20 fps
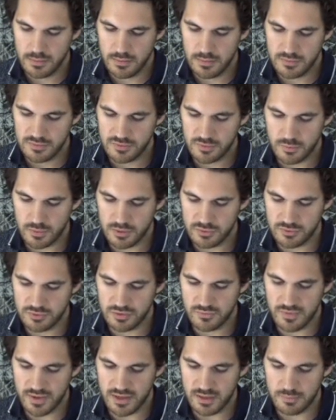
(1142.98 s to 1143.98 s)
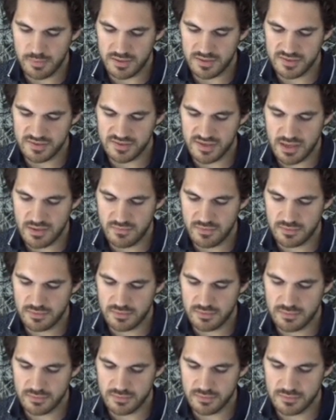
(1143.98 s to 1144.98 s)
So 100 divided by 7
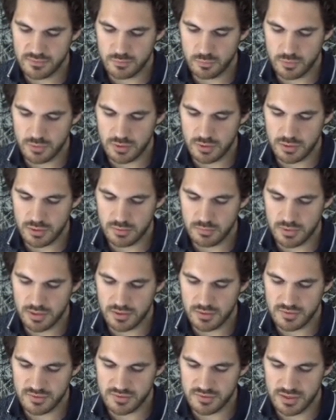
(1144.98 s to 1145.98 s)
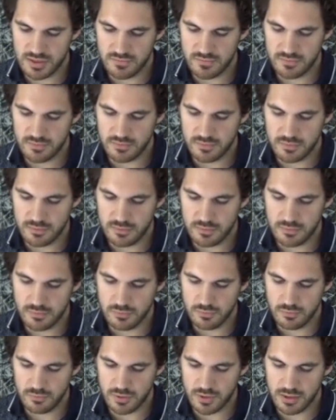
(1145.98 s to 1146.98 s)
is 1 minus 7,
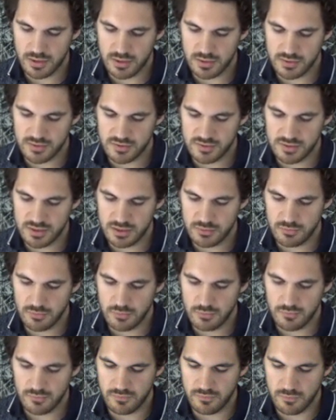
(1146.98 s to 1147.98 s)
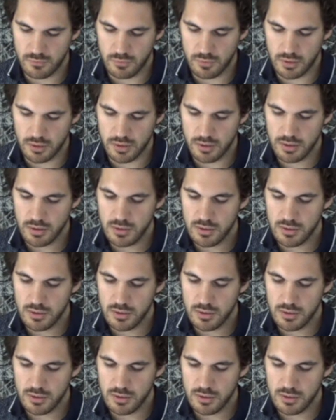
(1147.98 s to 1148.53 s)
3, 0, 4.